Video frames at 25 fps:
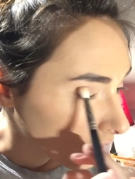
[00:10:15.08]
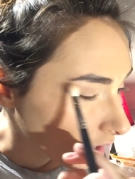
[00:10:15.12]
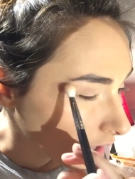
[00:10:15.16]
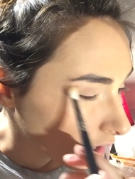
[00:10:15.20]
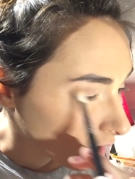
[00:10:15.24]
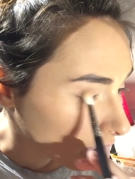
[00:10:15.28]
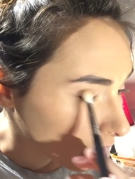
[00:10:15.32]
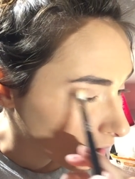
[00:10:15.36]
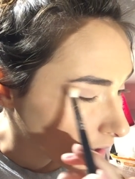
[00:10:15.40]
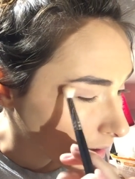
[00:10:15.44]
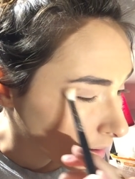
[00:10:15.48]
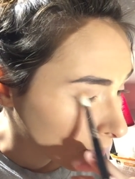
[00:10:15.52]

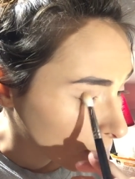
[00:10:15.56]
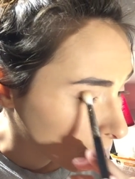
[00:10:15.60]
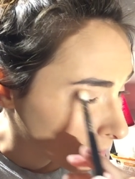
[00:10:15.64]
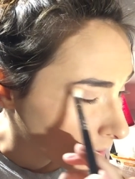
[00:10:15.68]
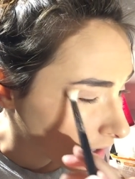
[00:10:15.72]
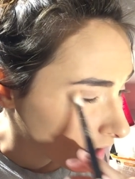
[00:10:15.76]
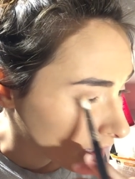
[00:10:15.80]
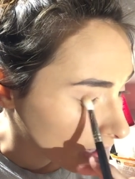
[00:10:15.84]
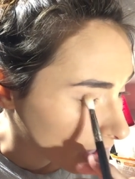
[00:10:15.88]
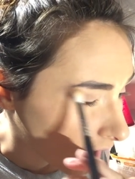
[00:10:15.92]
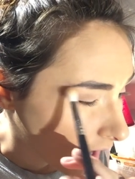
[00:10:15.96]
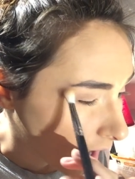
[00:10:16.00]
I'm
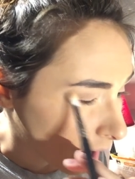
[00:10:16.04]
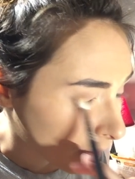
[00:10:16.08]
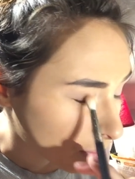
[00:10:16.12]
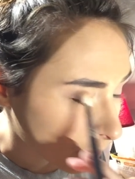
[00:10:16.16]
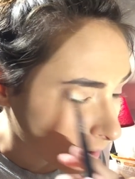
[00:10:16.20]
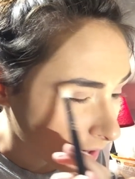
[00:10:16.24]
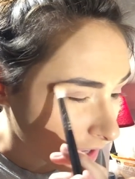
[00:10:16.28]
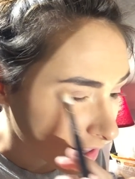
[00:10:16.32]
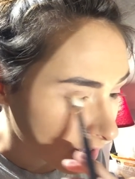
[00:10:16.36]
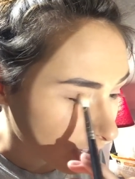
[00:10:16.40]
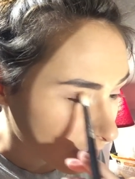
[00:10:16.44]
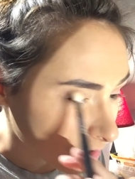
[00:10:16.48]

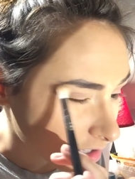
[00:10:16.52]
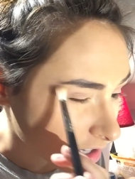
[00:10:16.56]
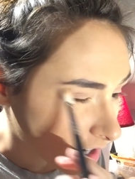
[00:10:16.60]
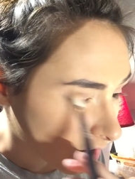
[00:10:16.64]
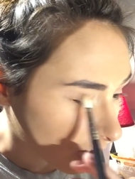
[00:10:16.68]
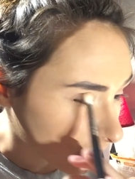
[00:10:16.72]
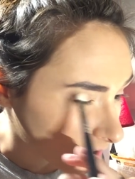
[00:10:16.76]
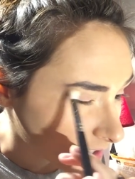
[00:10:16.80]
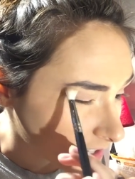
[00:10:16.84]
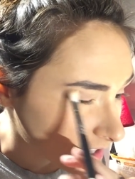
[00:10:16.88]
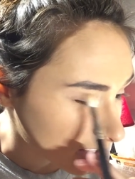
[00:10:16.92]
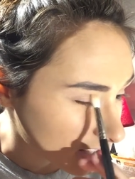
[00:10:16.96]
waiting there
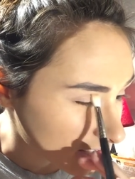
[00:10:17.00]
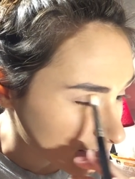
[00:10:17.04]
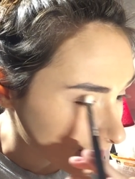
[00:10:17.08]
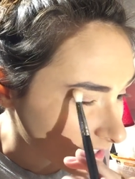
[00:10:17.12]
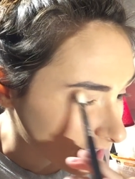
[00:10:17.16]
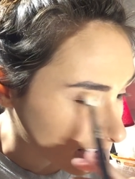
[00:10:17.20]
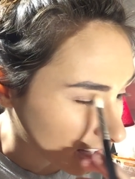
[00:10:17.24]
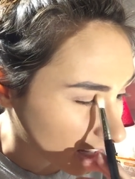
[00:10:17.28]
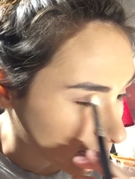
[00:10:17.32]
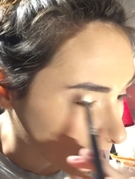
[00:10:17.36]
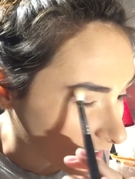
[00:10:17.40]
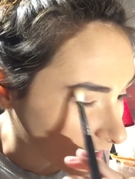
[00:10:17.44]
talking to
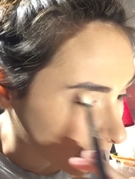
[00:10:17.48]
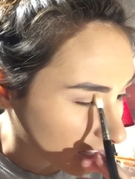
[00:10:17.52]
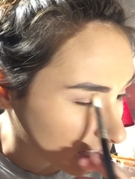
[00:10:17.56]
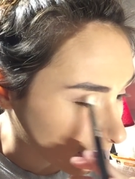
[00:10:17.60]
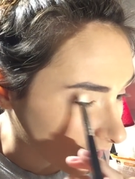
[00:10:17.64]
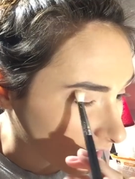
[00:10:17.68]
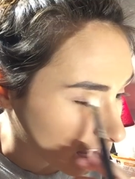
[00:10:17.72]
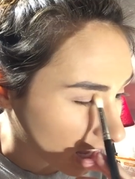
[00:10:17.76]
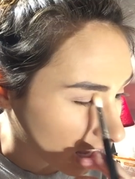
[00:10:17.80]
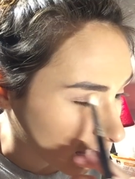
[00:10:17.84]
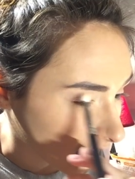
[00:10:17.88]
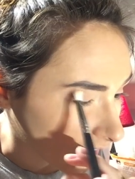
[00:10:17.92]
this
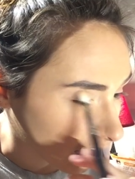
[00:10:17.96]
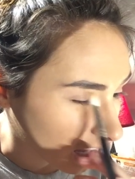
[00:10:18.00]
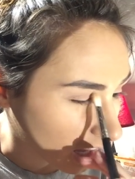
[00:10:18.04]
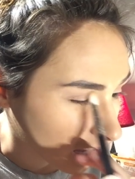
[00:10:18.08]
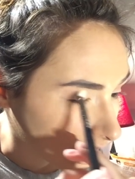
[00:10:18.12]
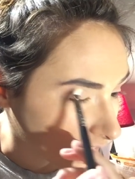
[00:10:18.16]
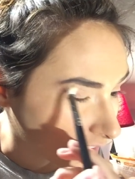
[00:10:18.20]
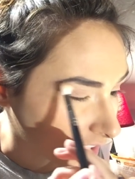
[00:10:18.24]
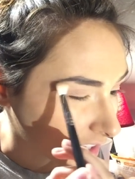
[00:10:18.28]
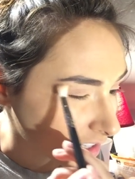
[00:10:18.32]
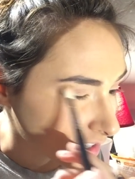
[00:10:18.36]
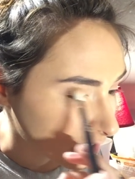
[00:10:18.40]
lady,
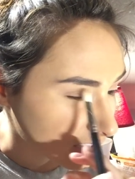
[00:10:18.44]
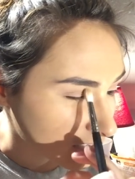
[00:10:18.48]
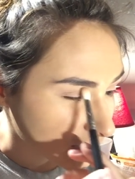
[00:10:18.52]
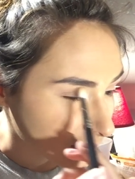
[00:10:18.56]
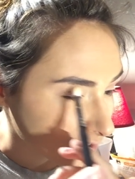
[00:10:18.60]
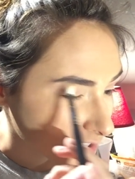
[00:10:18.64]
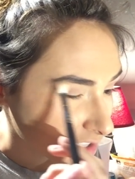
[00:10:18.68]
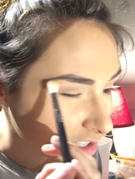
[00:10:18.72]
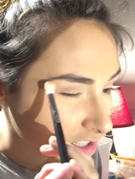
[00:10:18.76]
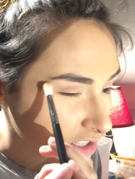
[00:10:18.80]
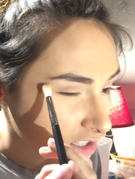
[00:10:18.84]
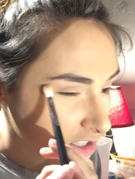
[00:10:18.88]
and
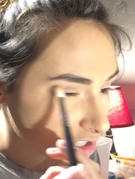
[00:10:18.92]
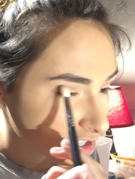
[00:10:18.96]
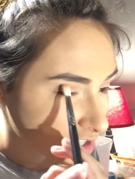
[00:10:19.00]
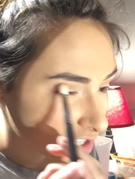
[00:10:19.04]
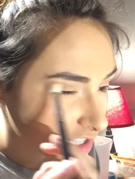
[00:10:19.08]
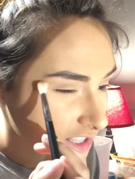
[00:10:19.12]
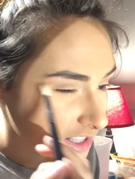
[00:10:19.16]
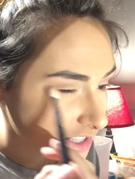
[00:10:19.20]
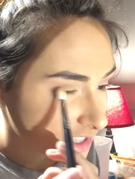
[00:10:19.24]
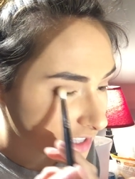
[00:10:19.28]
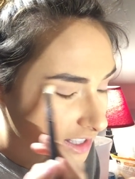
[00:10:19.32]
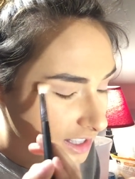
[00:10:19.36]

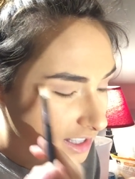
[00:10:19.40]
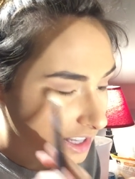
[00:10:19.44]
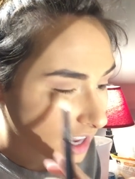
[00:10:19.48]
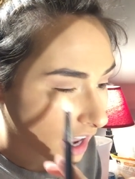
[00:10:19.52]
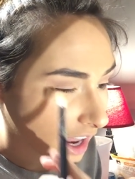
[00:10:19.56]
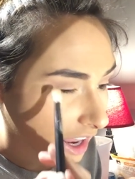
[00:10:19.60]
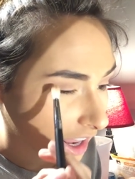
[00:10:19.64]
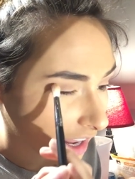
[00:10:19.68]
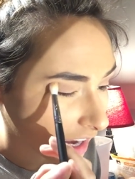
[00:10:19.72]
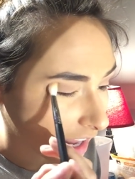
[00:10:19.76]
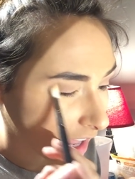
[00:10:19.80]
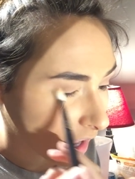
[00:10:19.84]
she's
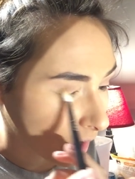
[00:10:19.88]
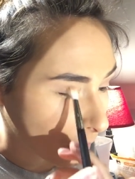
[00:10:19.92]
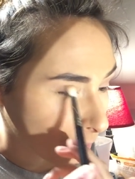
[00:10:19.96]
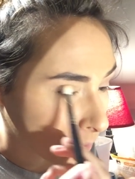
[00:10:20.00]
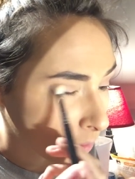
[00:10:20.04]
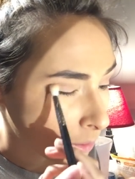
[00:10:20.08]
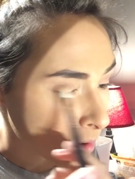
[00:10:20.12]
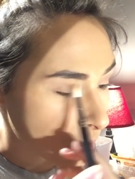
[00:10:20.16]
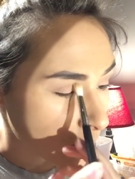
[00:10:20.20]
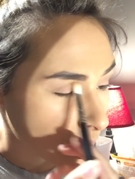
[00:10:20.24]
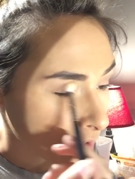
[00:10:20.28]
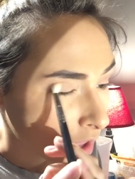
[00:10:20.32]
saying
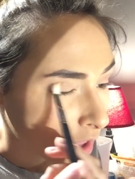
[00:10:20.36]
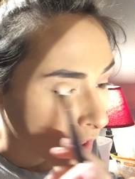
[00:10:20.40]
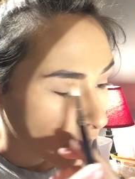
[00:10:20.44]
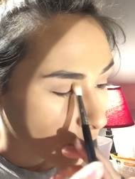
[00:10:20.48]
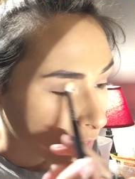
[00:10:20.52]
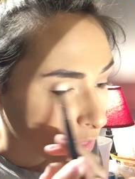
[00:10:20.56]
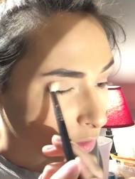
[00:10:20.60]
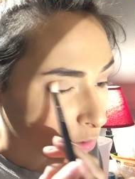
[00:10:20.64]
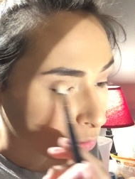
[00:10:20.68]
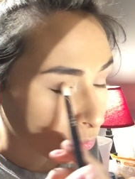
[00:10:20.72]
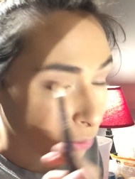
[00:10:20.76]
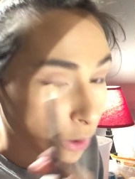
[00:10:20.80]
how
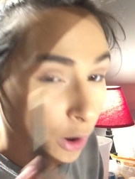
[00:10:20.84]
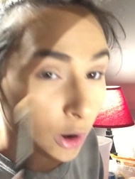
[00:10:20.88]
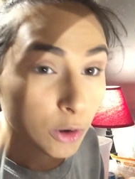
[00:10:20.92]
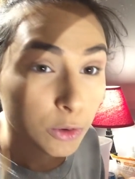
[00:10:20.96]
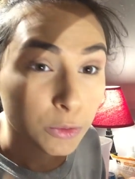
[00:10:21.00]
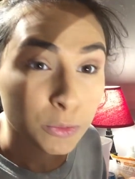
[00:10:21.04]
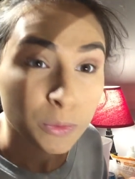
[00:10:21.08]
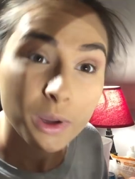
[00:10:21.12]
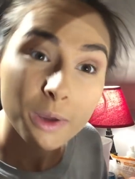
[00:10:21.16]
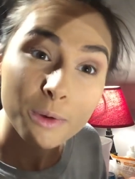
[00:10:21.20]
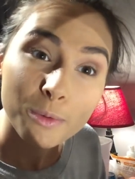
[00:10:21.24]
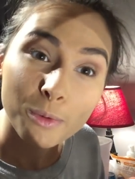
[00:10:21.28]
the
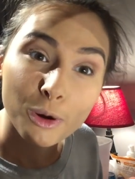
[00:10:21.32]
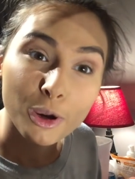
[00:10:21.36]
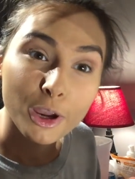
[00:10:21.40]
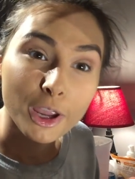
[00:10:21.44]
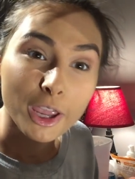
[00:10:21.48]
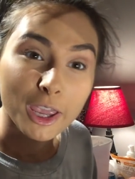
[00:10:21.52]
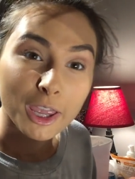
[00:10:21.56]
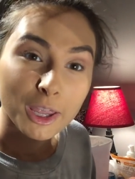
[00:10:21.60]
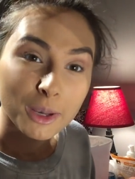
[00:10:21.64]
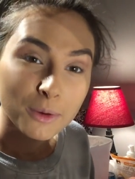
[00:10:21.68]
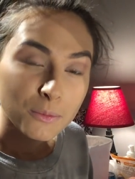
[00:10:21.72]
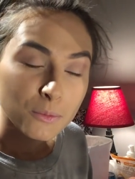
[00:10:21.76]
row we were
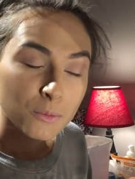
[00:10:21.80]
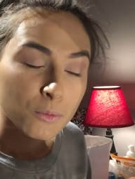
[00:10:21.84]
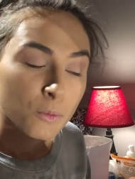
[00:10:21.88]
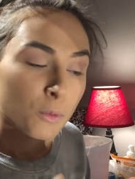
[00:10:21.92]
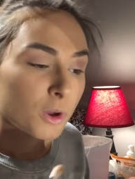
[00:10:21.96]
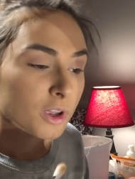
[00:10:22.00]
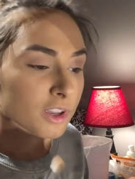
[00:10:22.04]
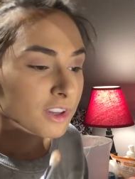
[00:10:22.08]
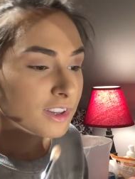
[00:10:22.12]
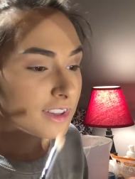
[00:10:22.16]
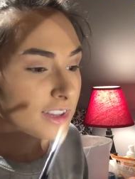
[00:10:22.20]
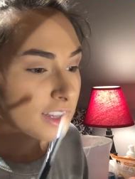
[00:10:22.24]
in
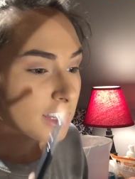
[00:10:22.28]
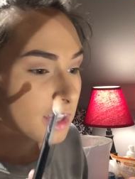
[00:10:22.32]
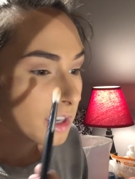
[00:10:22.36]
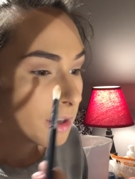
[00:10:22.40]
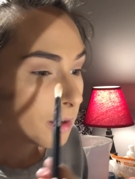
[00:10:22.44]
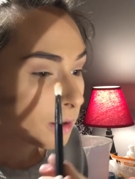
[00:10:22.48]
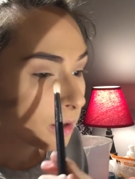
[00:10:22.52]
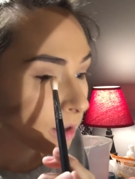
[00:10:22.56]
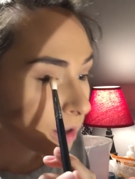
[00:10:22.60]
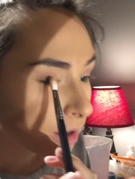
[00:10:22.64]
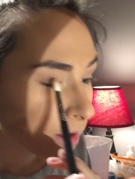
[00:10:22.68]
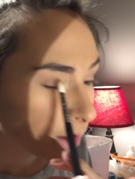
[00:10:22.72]
was
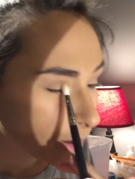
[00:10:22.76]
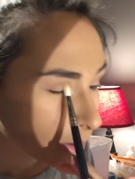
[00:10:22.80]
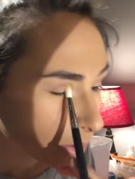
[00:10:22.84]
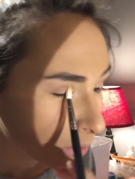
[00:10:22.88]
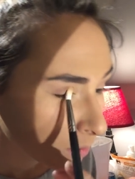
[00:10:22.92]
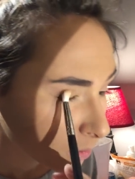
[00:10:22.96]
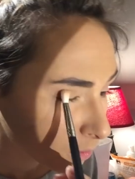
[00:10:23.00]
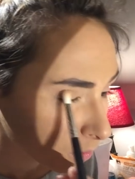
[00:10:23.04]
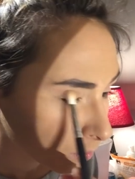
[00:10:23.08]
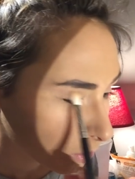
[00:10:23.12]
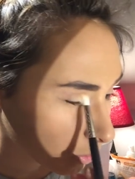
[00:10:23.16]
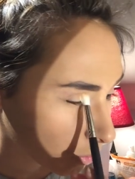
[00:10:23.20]
the
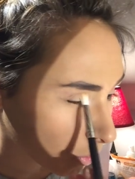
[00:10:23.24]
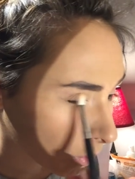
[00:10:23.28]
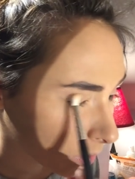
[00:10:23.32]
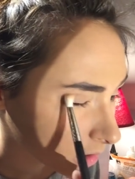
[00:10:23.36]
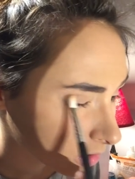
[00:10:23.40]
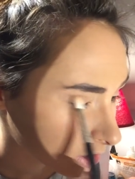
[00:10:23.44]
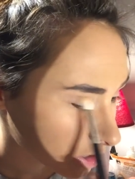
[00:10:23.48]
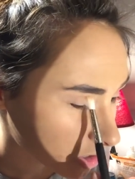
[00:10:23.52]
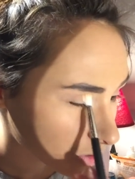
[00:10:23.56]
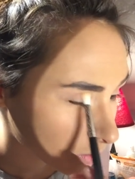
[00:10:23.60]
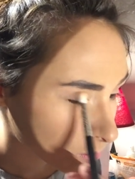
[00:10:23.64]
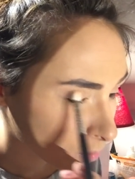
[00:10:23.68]

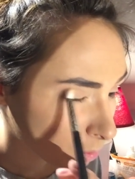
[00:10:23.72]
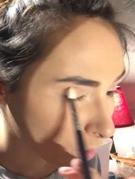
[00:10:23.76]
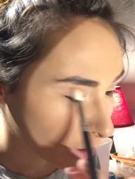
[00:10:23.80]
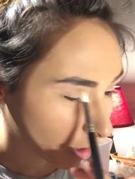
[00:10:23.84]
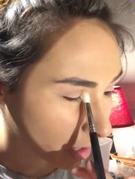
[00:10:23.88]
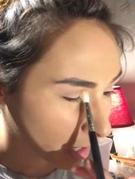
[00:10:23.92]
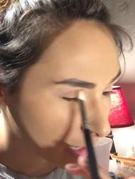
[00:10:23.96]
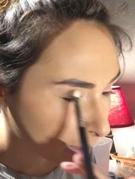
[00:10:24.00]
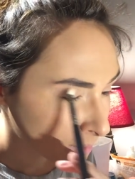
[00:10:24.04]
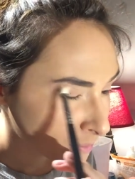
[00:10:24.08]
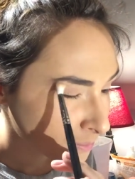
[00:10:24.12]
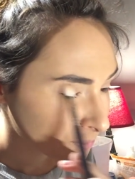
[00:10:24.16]
worst
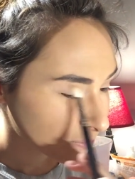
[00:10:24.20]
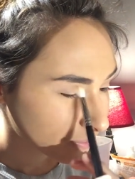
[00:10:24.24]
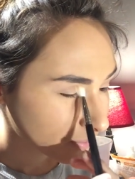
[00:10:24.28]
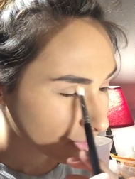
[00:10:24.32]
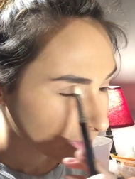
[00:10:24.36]
one.